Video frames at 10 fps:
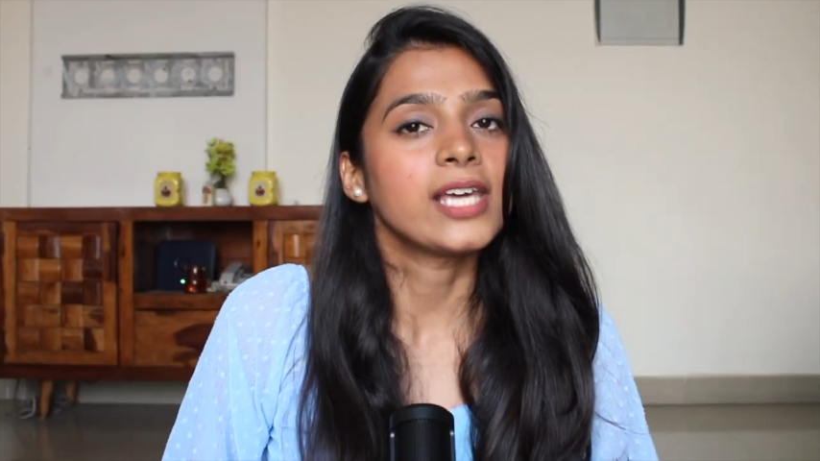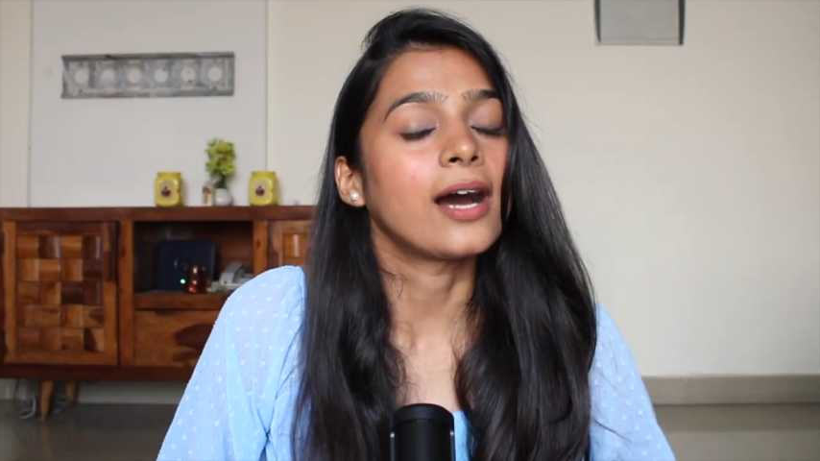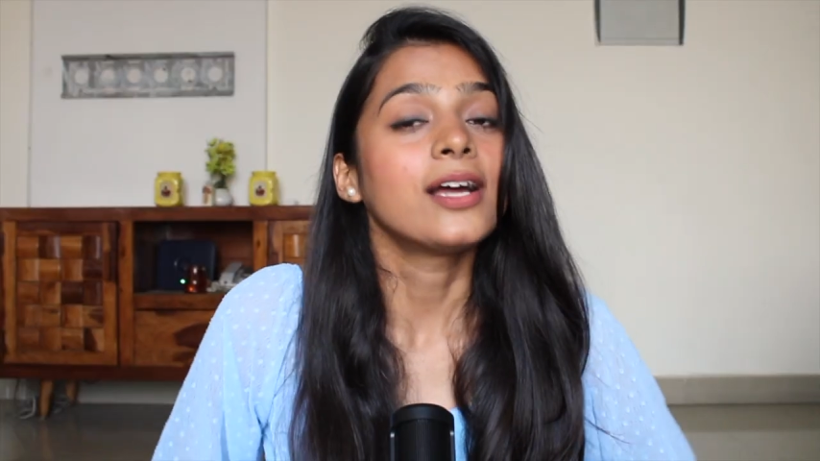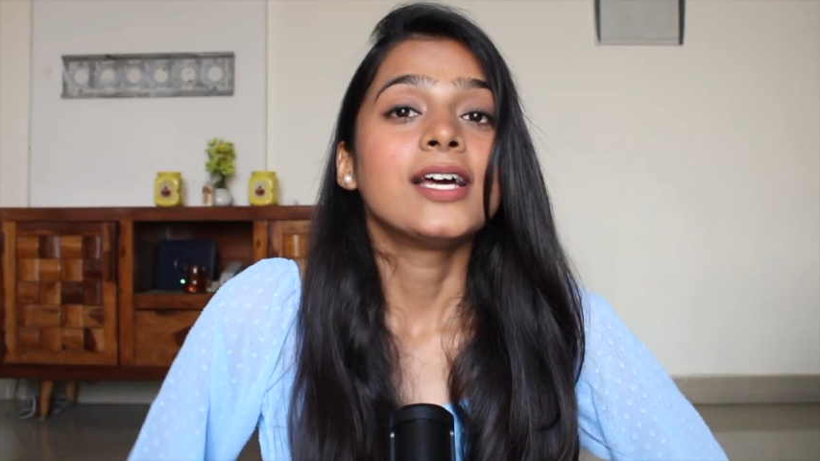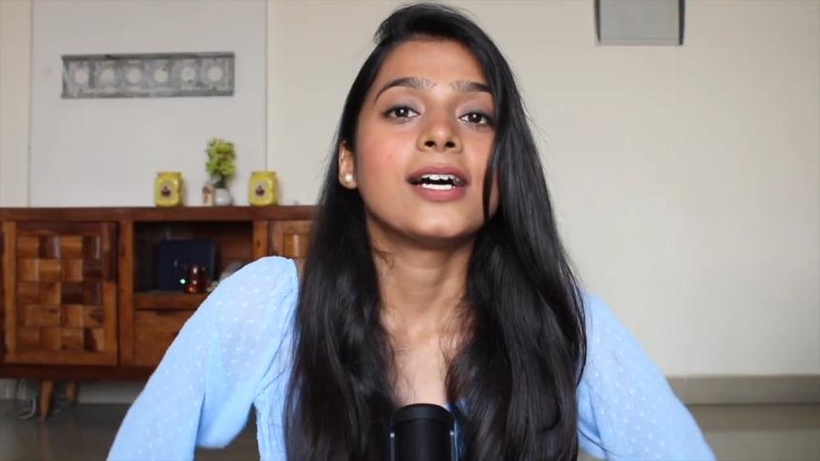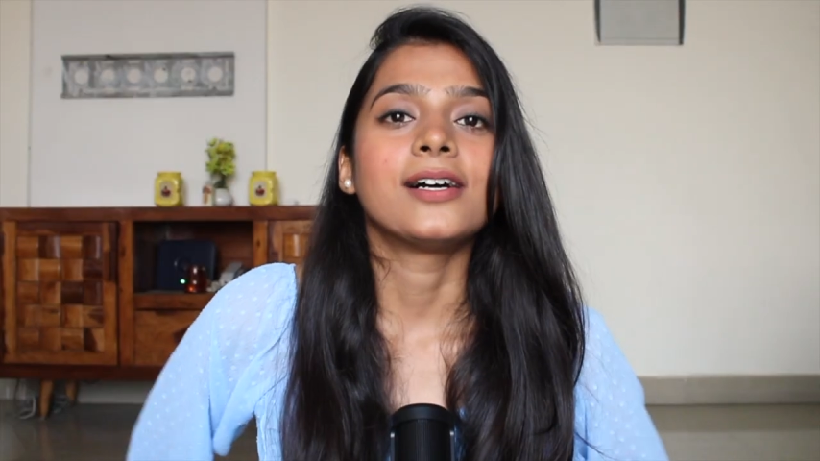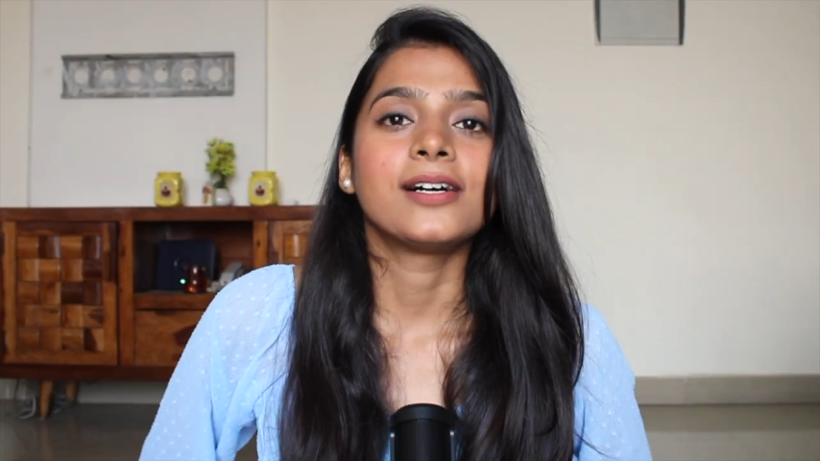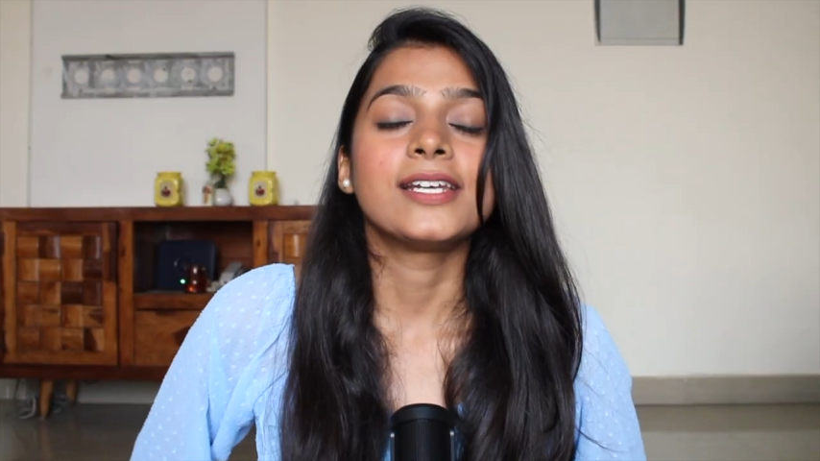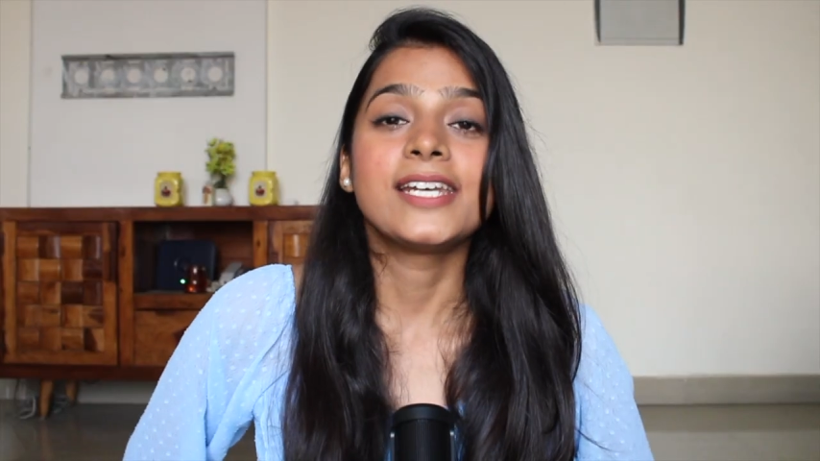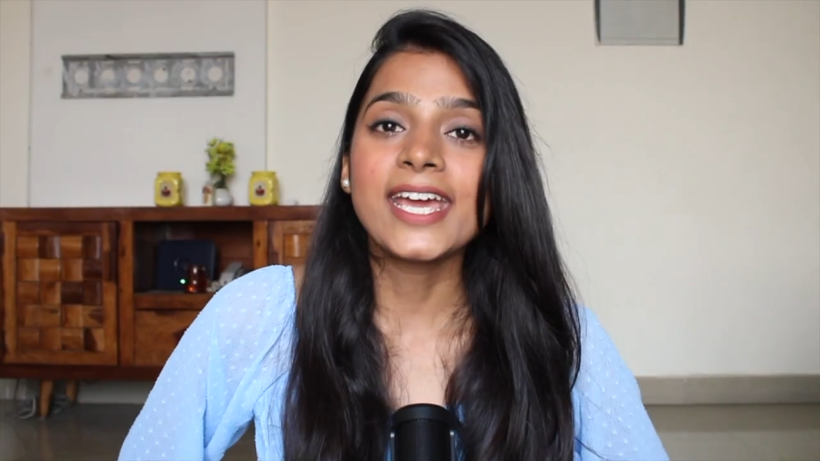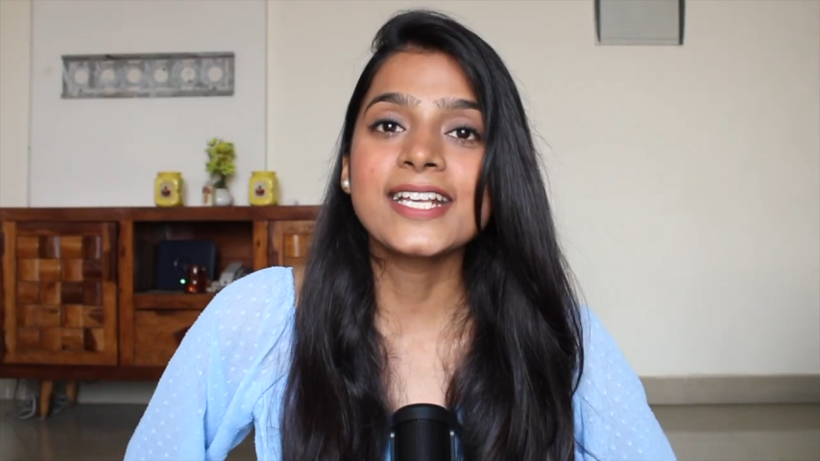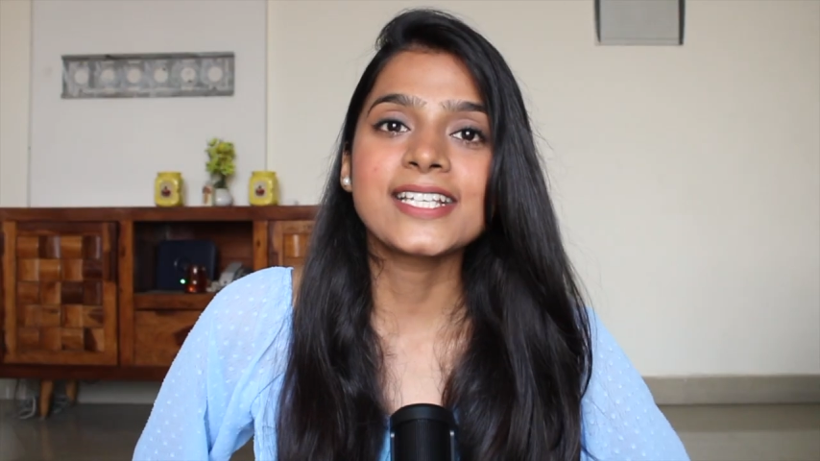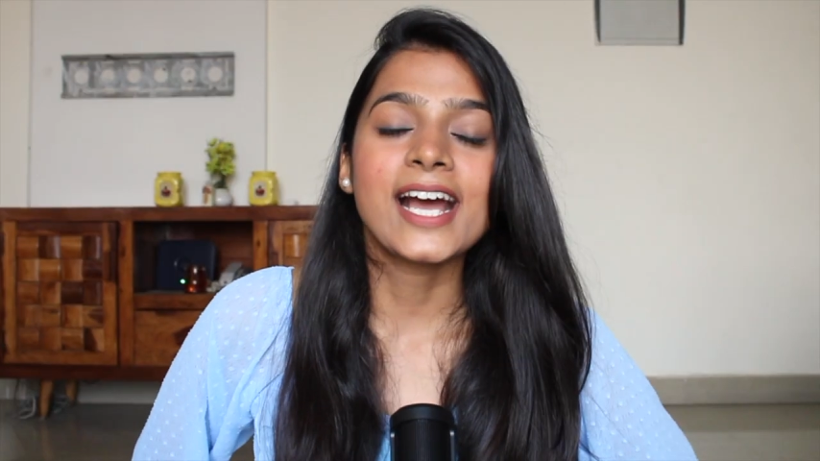yeah, next